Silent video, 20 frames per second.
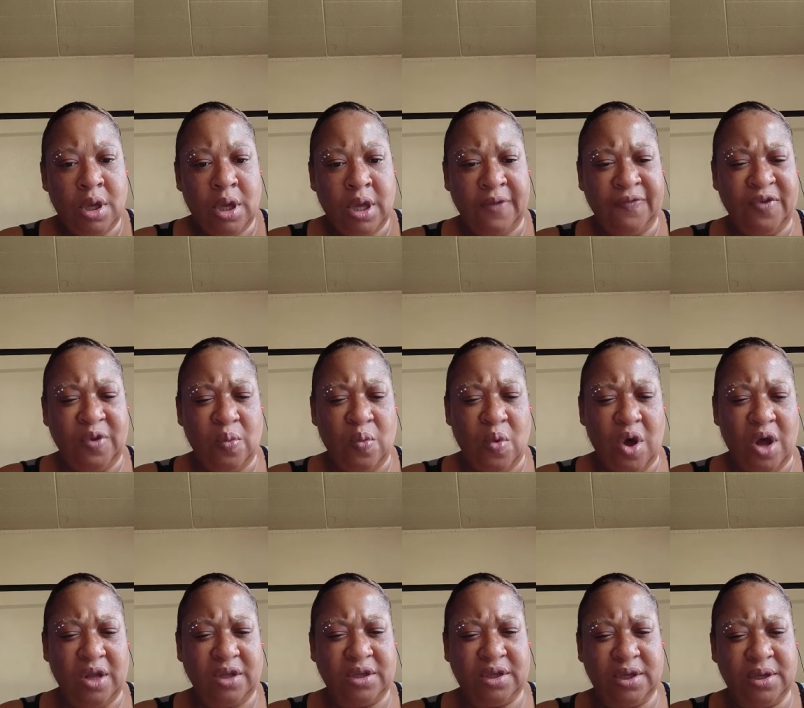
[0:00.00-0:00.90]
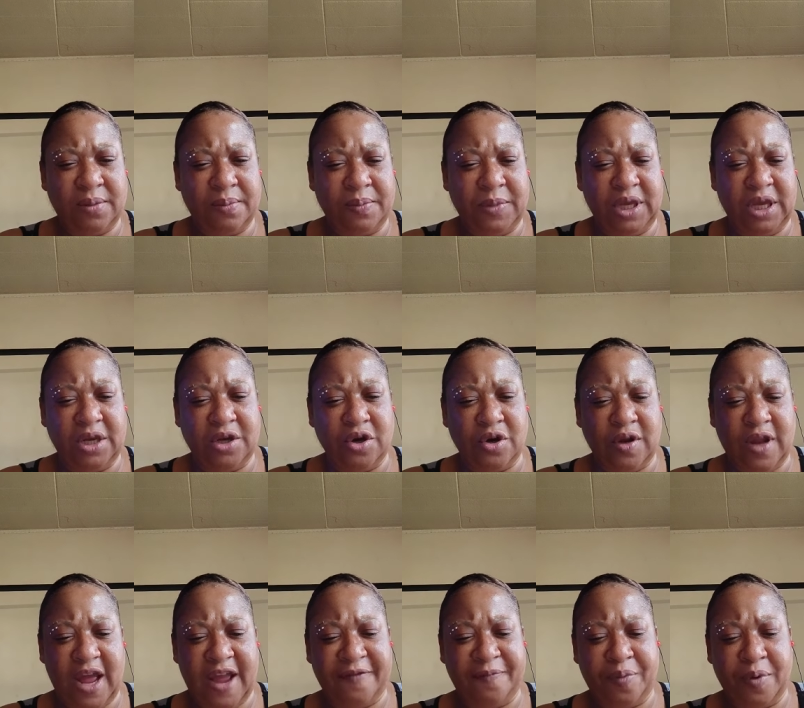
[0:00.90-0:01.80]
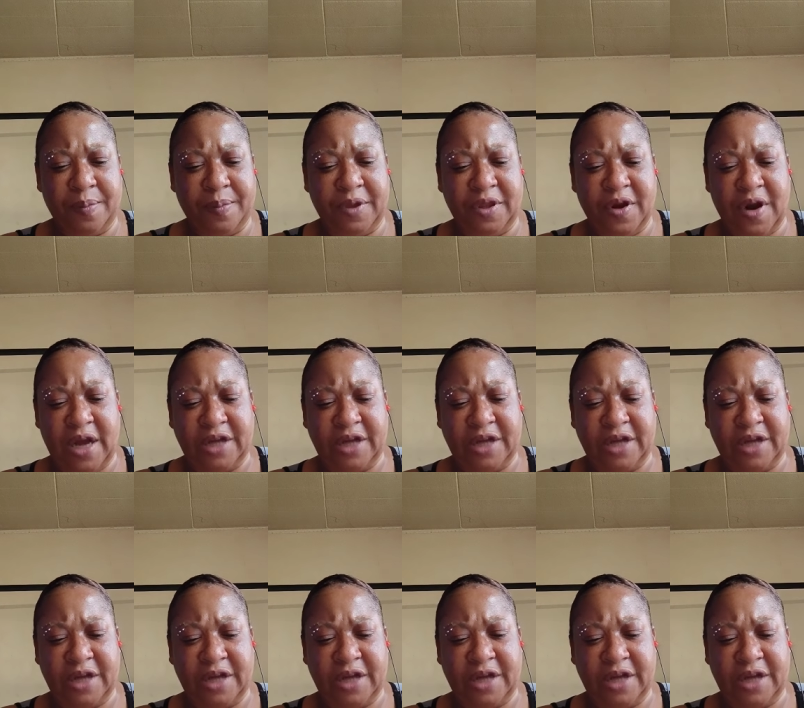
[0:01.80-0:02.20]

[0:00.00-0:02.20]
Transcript: If you want me in your life, put me there.